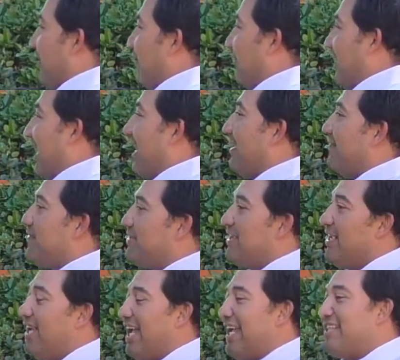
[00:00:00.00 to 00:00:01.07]
in their lives,
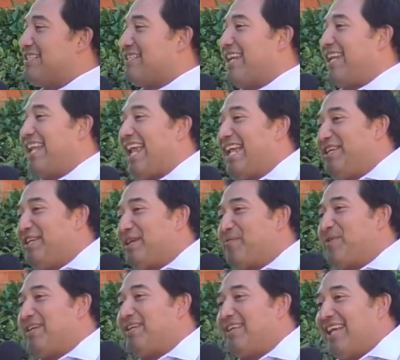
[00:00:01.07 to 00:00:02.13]
and saying, hey, you know
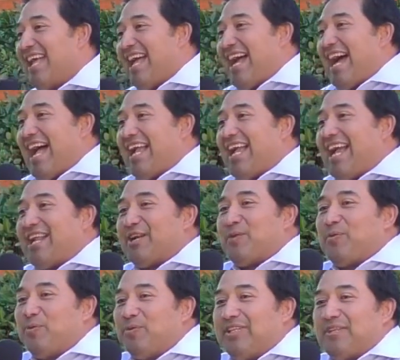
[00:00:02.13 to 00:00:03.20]
what? I got a
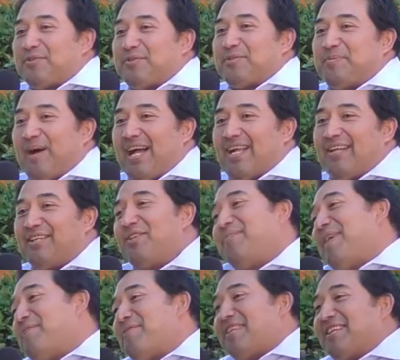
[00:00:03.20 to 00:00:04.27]
cool little spot. You
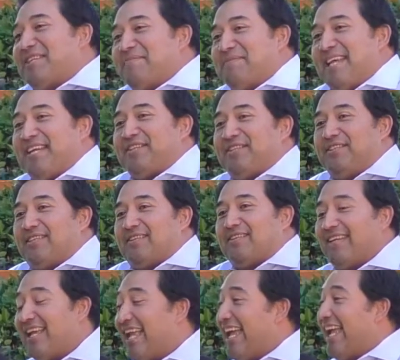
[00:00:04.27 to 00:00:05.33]
may want to come take a look.
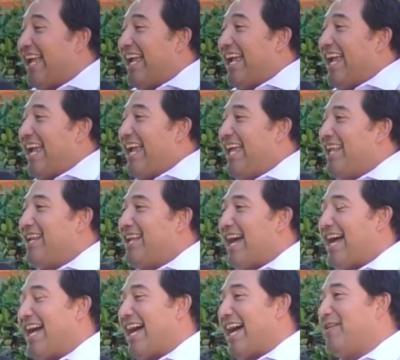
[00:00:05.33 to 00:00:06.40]
And
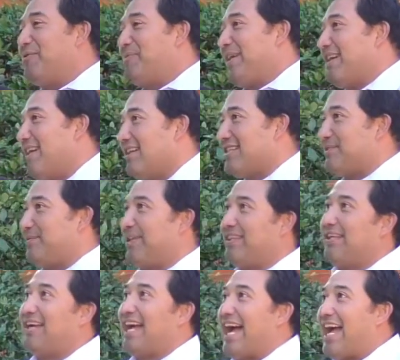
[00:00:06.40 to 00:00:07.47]
I will be honest with
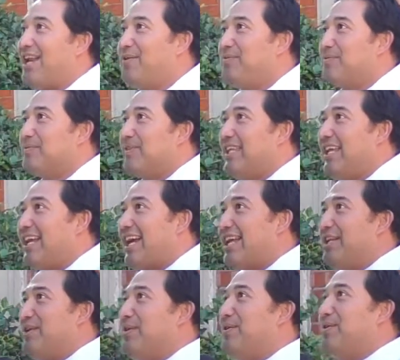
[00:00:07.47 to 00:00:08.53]
you, I don't think
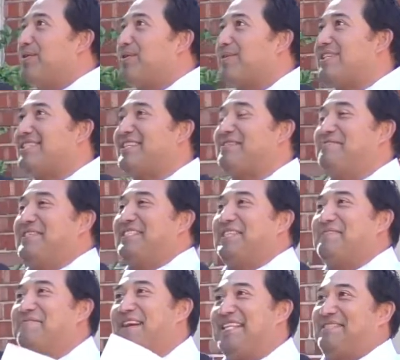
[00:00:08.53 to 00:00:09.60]
I knew Kristen went
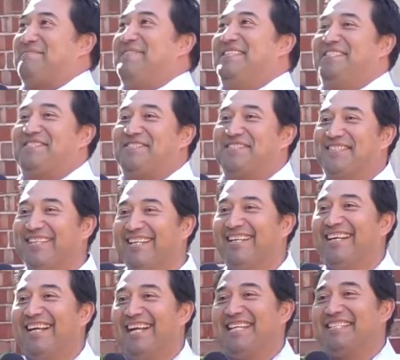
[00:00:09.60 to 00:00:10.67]
to Westminster
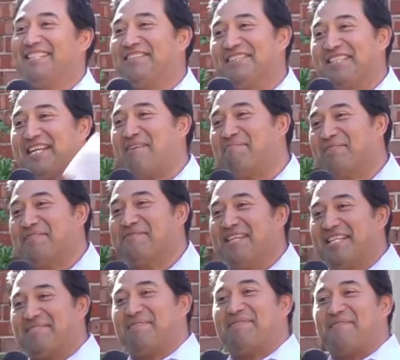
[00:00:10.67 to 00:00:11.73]
until a couple of
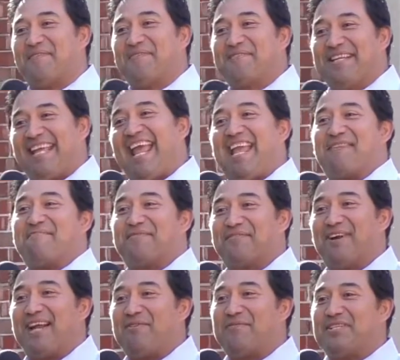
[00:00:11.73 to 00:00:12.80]
weeks before we came,
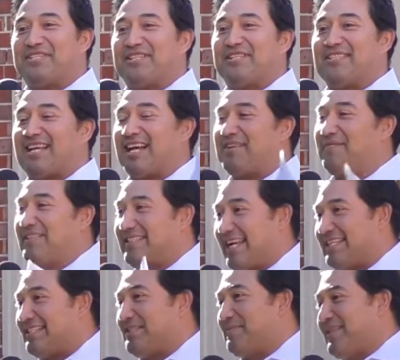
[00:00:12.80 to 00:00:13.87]
right? Which is kind of a
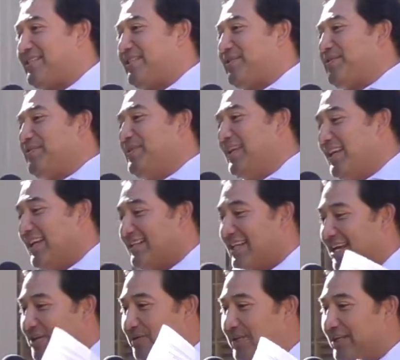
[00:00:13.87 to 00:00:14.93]
testament to
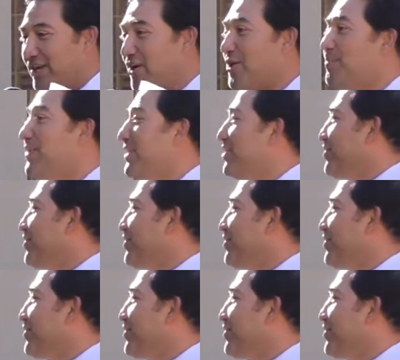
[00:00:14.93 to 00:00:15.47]
not only her but the